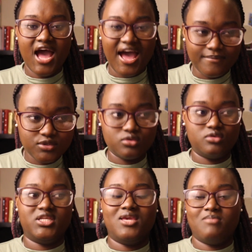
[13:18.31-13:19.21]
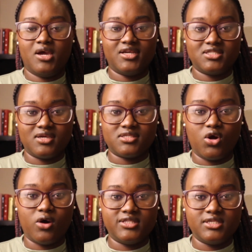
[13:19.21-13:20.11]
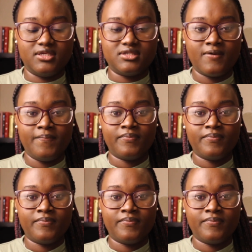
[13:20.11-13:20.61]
Absolutely embarrassing as a continent.